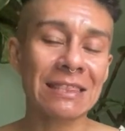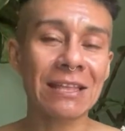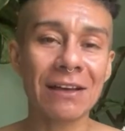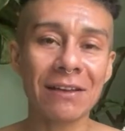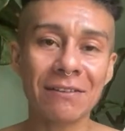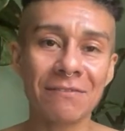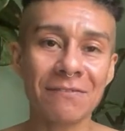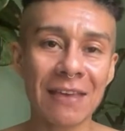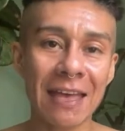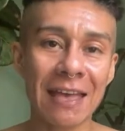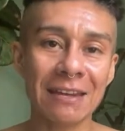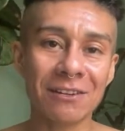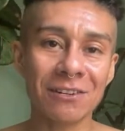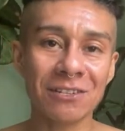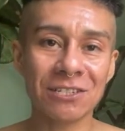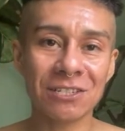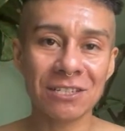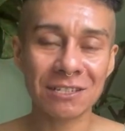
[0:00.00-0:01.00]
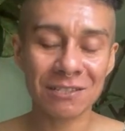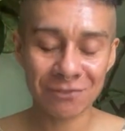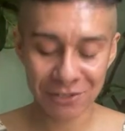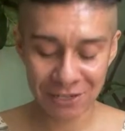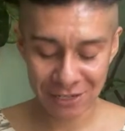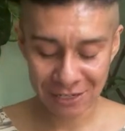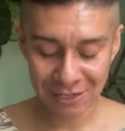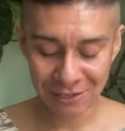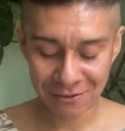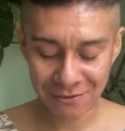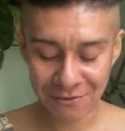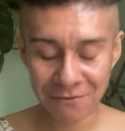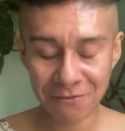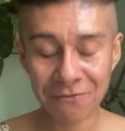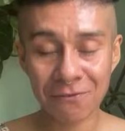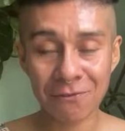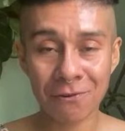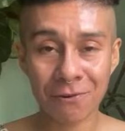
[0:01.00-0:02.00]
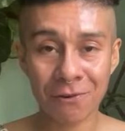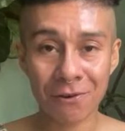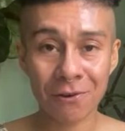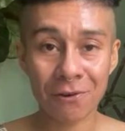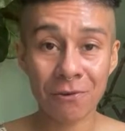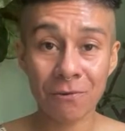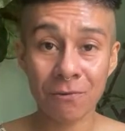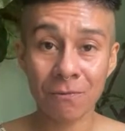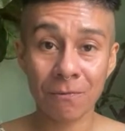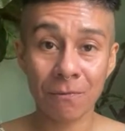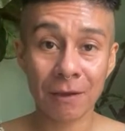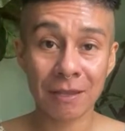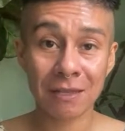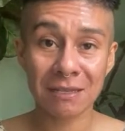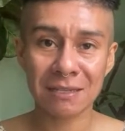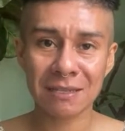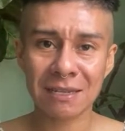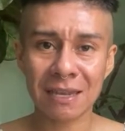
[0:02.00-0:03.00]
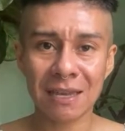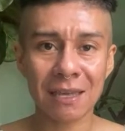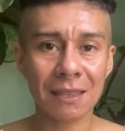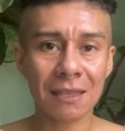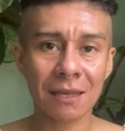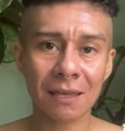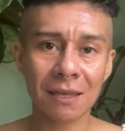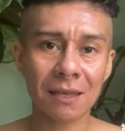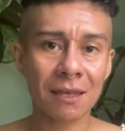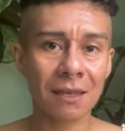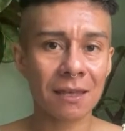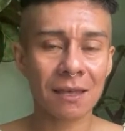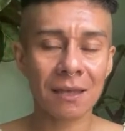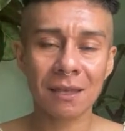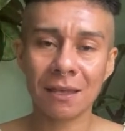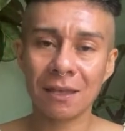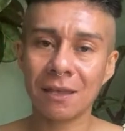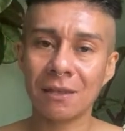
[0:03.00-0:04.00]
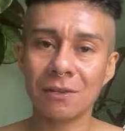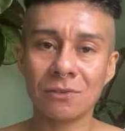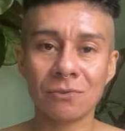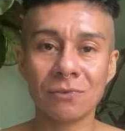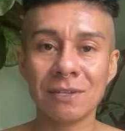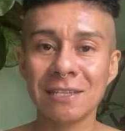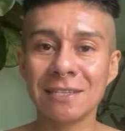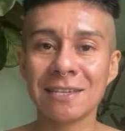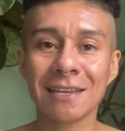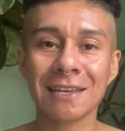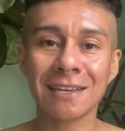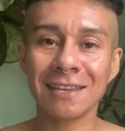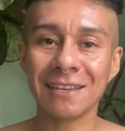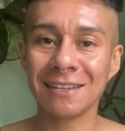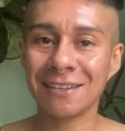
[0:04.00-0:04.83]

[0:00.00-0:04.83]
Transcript: love energies reading for Wednesday, the 22nd.